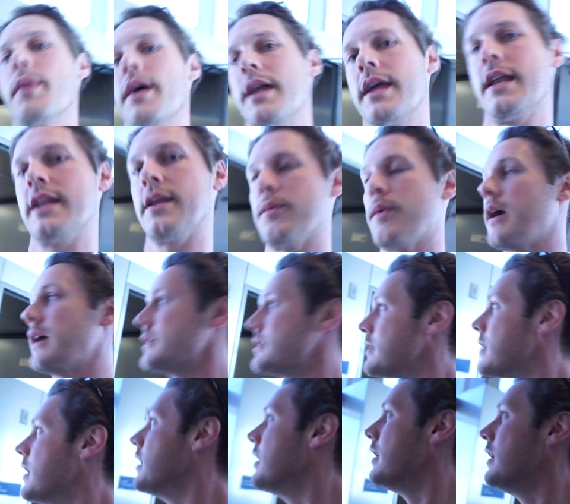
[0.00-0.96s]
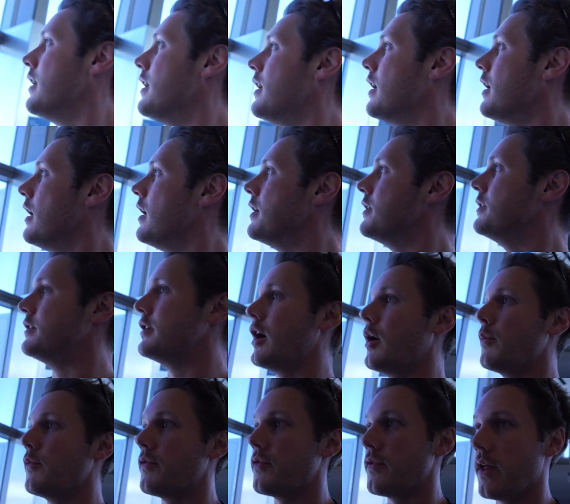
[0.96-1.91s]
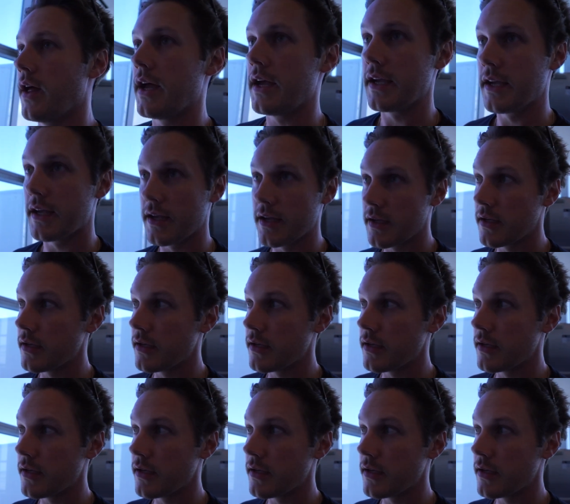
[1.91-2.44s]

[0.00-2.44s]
But, anyways, dope flight.